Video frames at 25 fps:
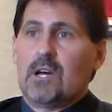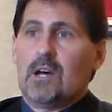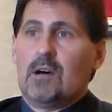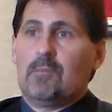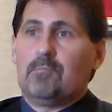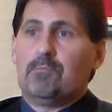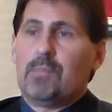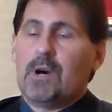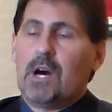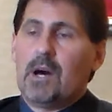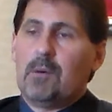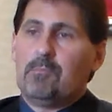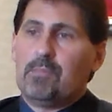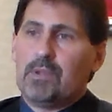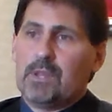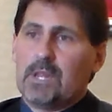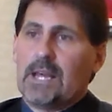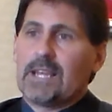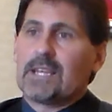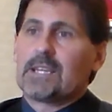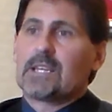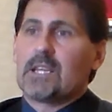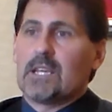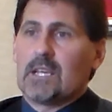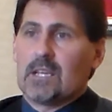a
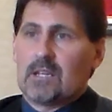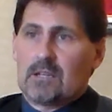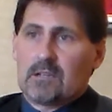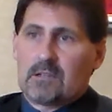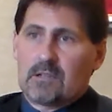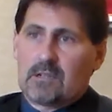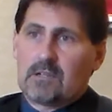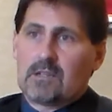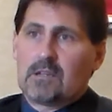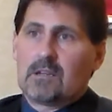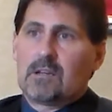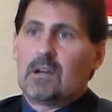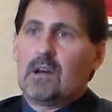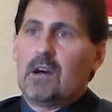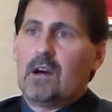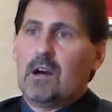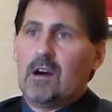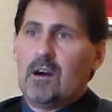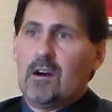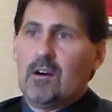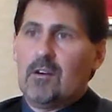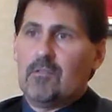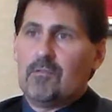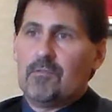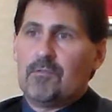blending
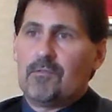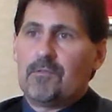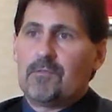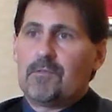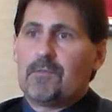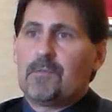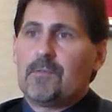of